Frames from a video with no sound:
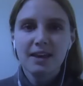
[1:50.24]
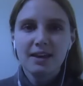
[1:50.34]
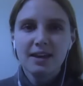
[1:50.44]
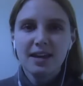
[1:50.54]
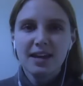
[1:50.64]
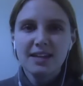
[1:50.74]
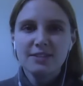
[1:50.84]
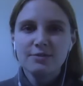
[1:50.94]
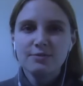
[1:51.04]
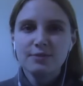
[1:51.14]
It's
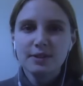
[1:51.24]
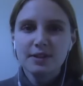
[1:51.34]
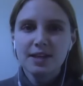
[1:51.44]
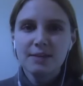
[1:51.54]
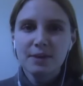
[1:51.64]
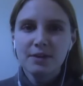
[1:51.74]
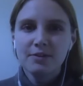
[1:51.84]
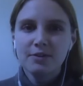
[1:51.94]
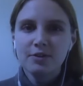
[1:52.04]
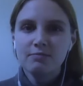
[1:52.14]
really about
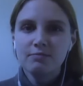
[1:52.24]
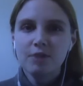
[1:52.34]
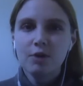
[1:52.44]
open